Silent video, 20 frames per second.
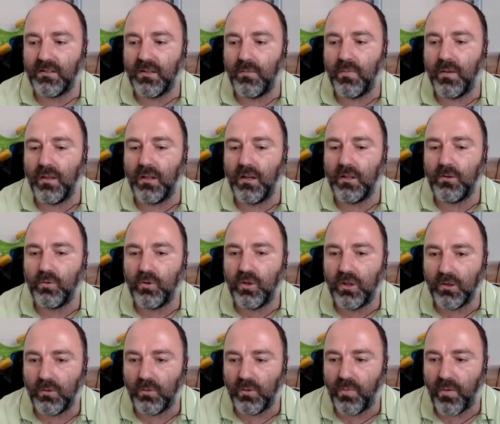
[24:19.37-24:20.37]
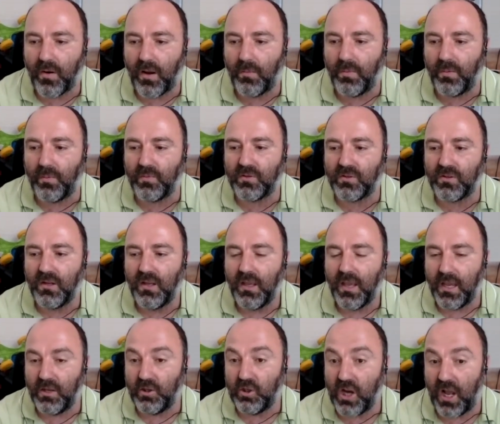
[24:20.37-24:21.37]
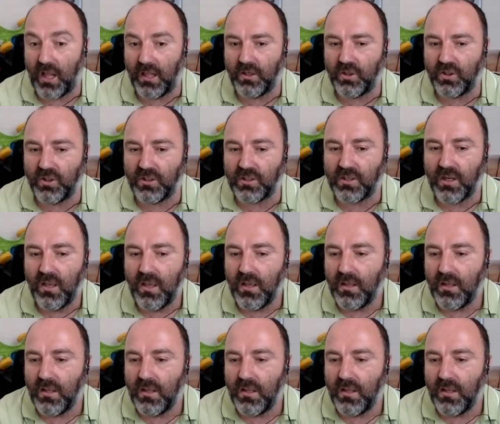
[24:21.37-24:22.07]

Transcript: the ability to deal with problems and challenges